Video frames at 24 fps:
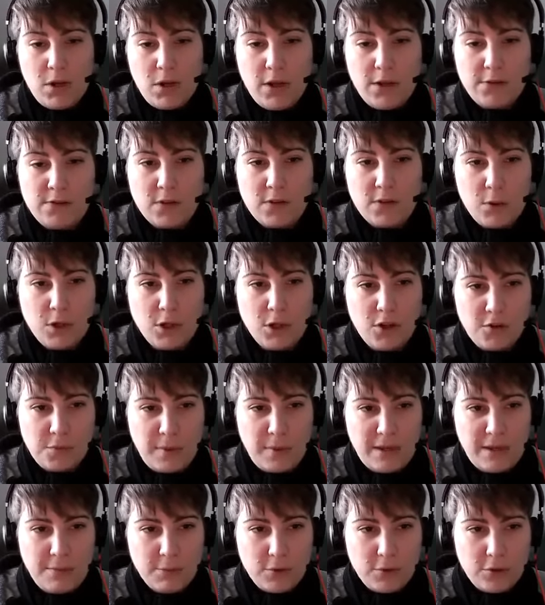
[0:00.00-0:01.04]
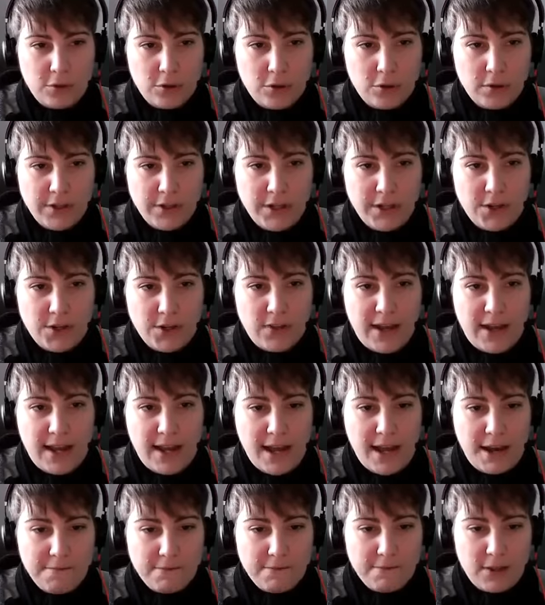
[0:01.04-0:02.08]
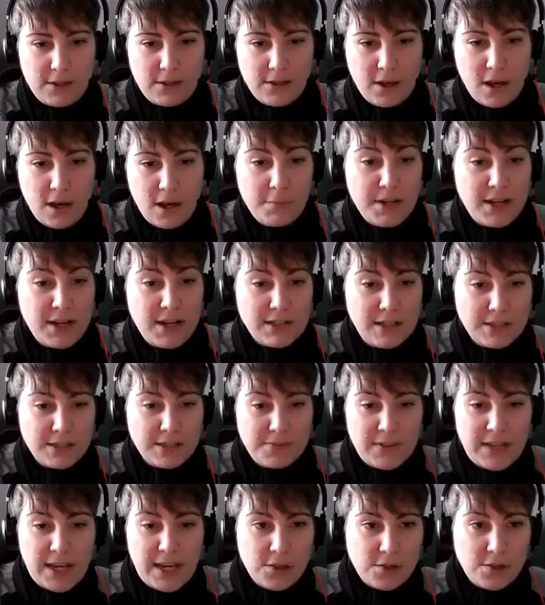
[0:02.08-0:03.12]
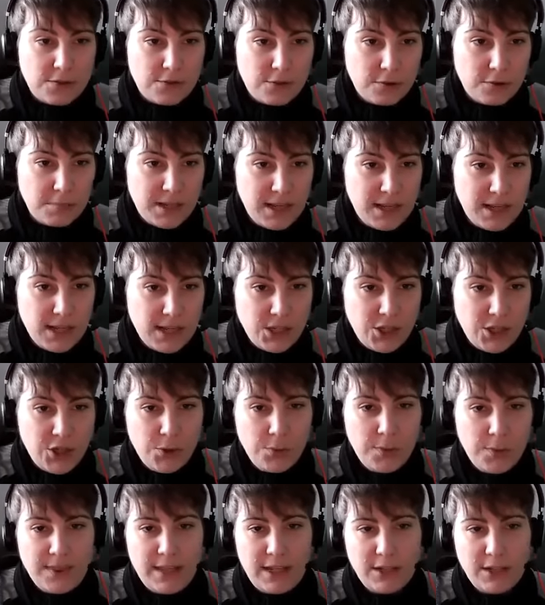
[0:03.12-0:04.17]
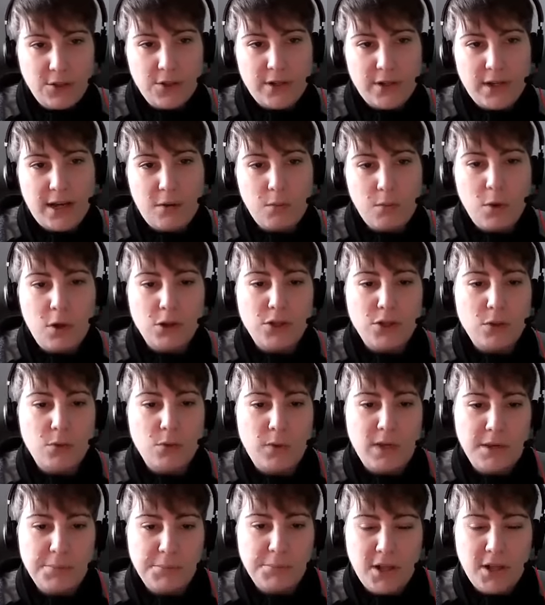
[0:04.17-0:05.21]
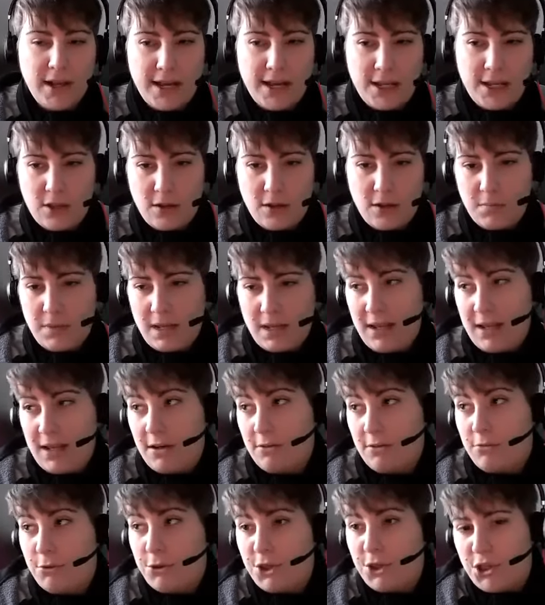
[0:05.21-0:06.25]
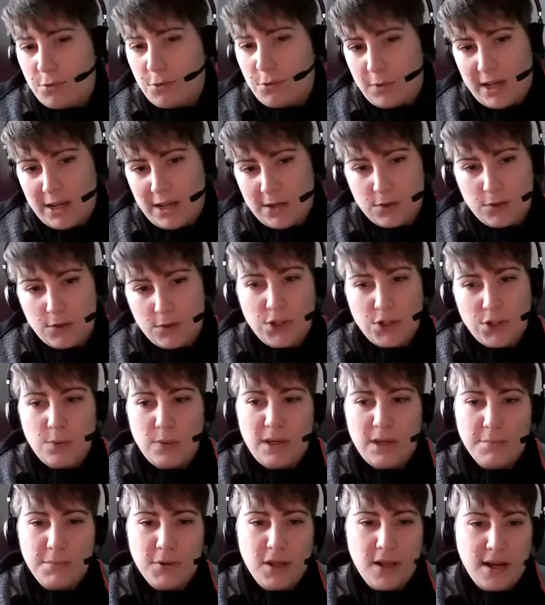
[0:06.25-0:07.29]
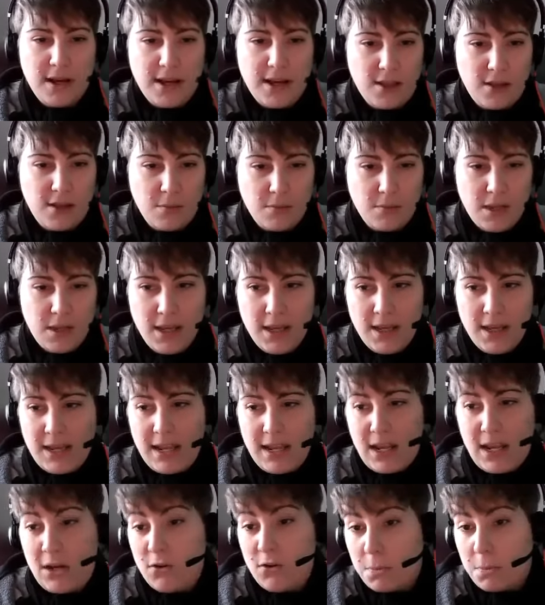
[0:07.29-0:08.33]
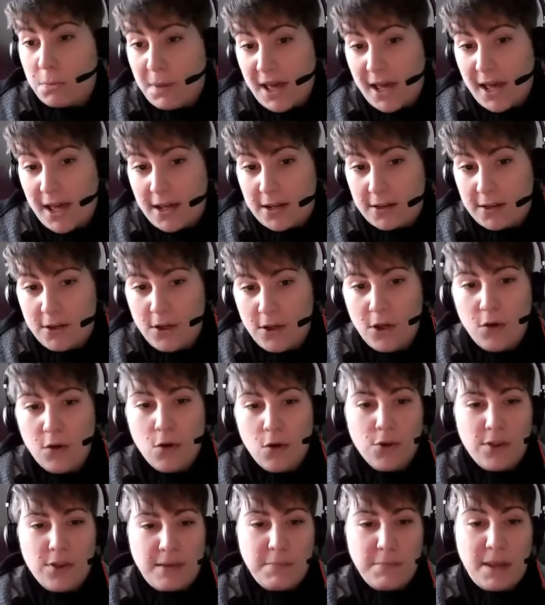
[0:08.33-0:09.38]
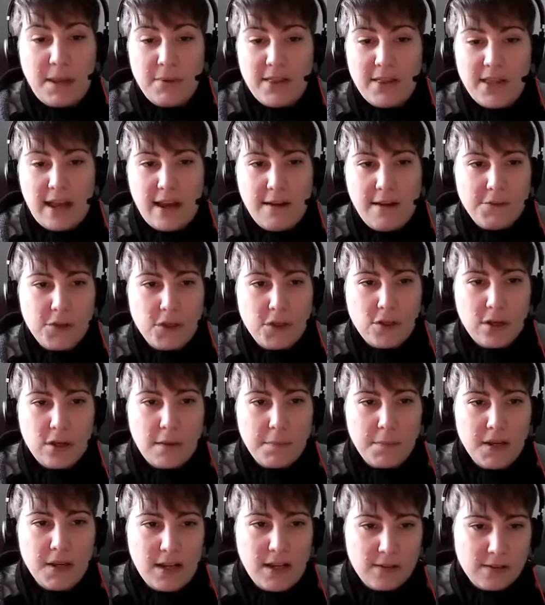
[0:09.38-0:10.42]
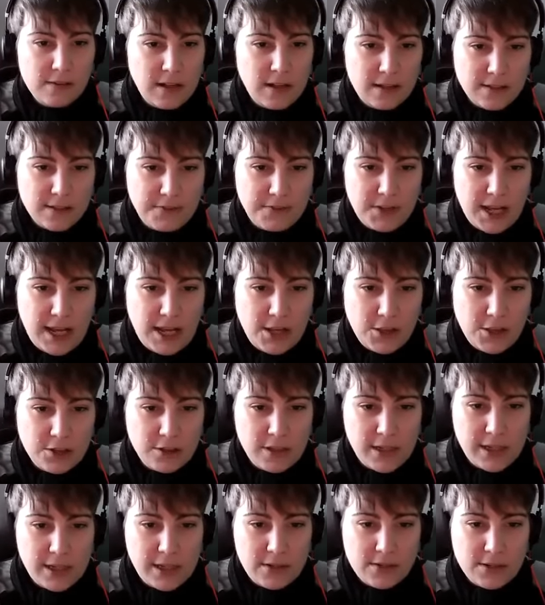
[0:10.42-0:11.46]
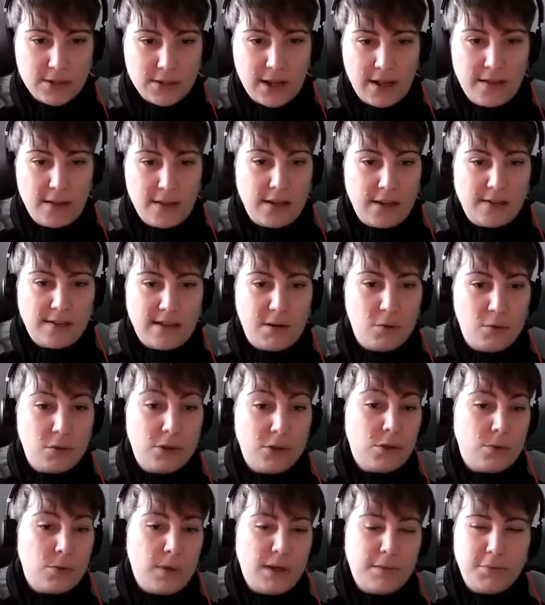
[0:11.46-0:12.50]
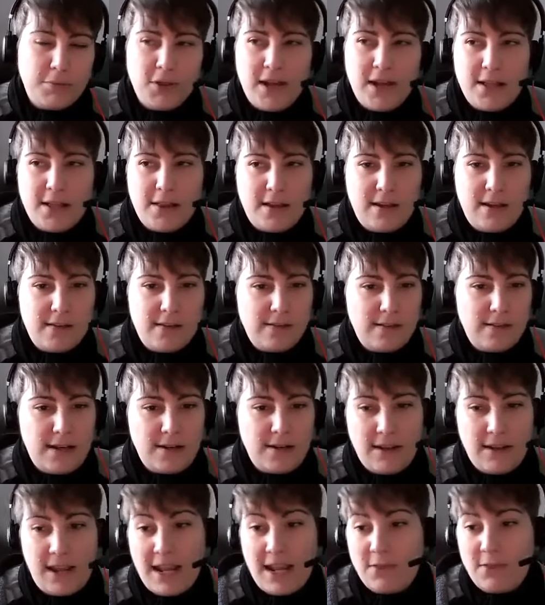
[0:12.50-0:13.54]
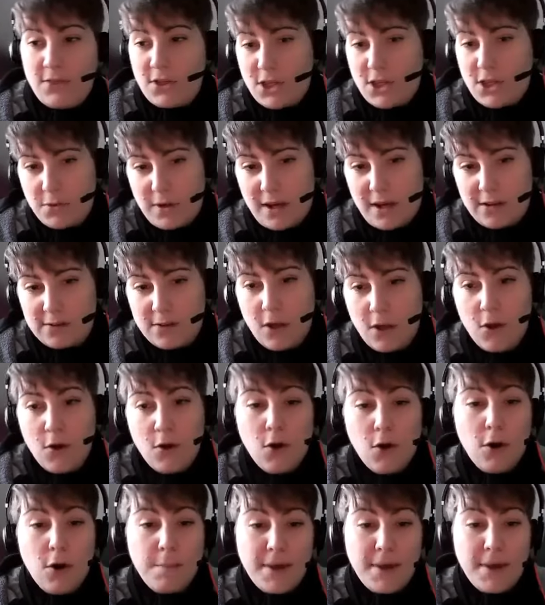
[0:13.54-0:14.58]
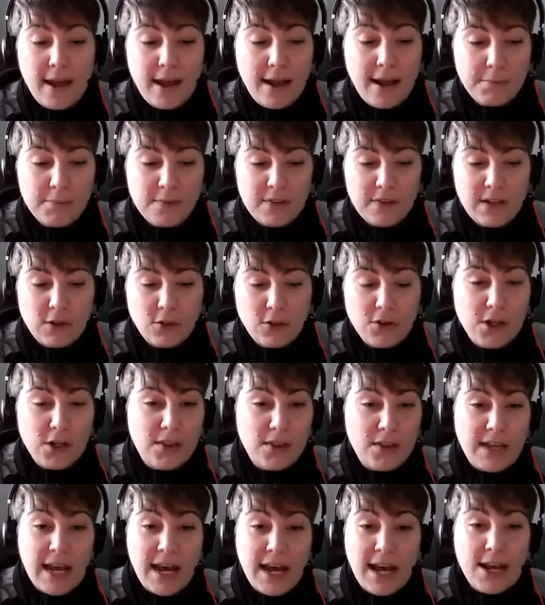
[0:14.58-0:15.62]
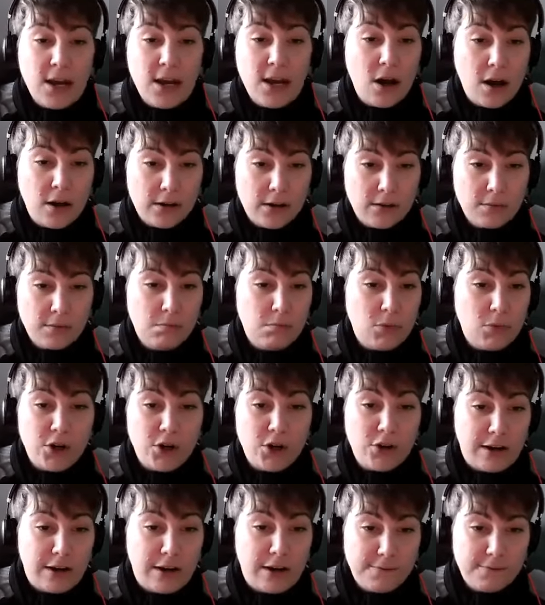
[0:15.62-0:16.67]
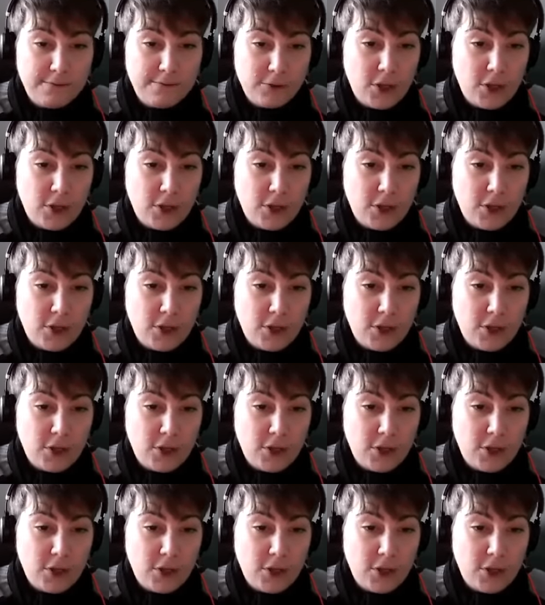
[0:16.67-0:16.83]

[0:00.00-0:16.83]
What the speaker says: So a lot of people, you know, they have the harmonized classifications from the EU and they look at, well, do we apply them in the US, or do we apply them in Japan? Or maybe they have the Japanese classification list and they say, well, do we apply this in the US? Or perhaps they look at the IARC monograph